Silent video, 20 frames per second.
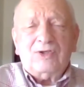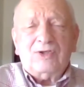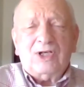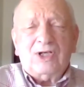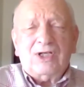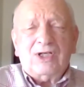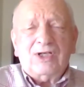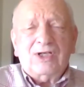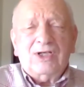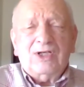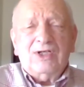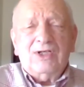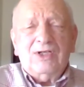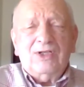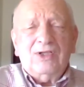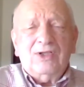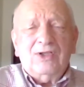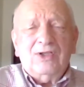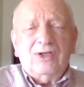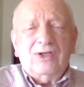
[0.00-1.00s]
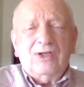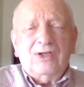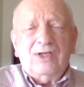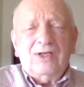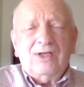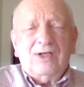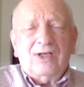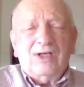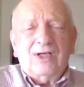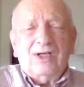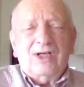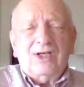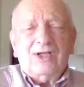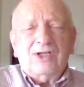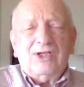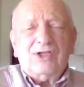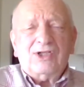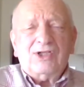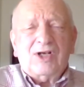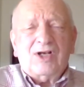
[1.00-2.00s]
a
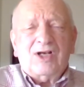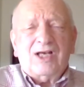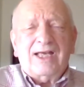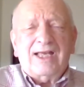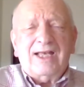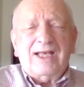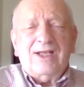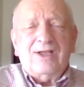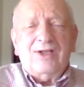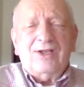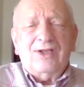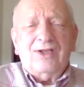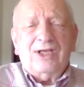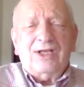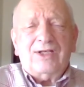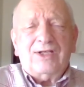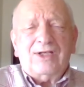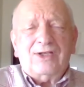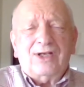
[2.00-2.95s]
design that